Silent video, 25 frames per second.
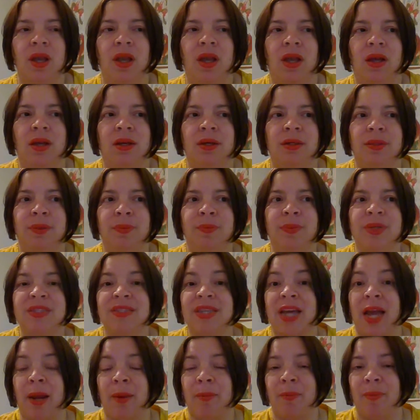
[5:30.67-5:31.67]
But
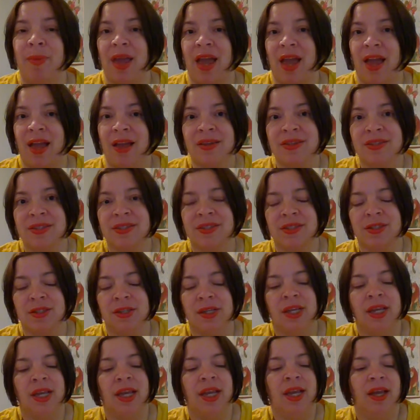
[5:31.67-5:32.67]
time passed.
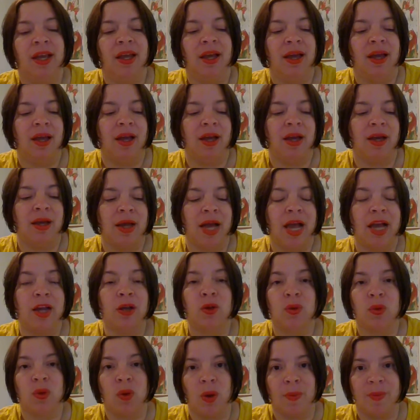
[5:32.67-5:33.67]
I
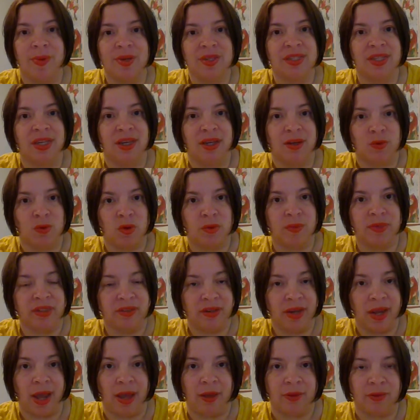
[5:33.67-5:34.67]
grew up as a
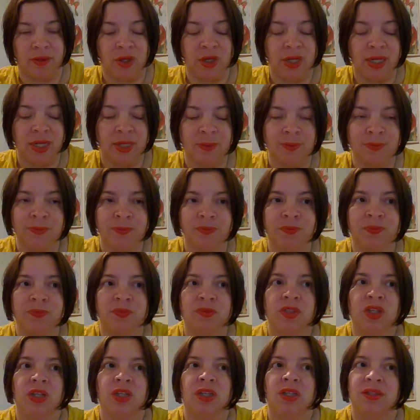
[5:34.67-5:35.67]
Roman Catholic.
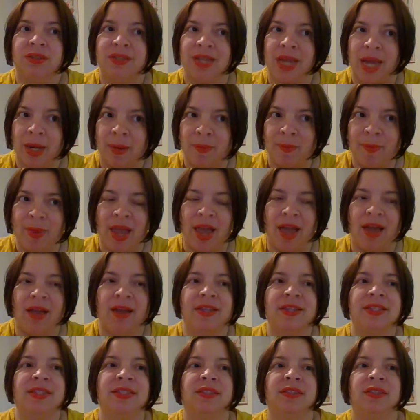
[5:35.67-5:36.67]
Time
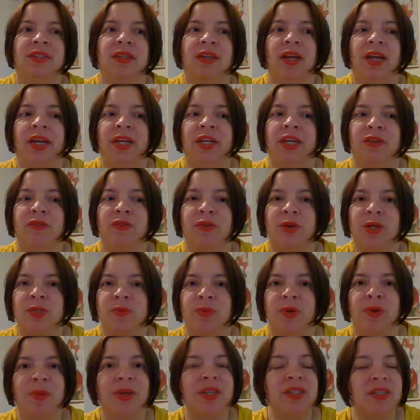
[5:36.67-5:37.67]
passed. I never
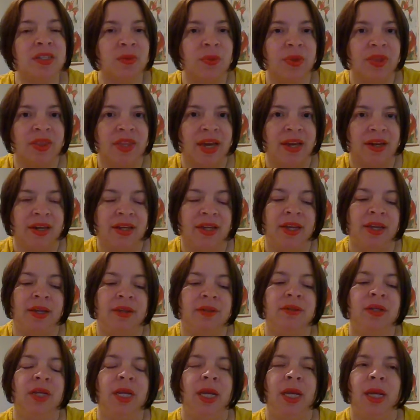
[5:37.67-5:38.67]
experimented with that
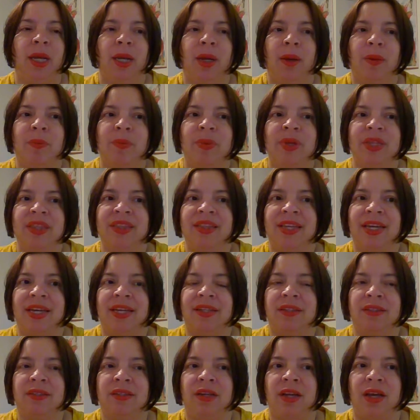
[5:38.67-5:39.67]
again. But
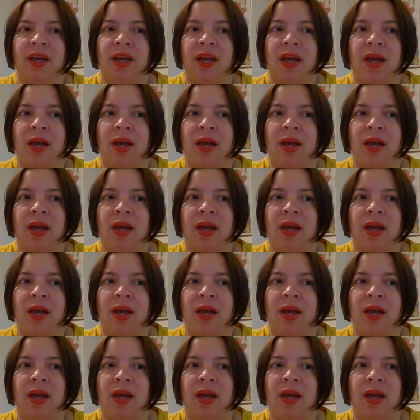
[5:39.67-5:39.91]
then,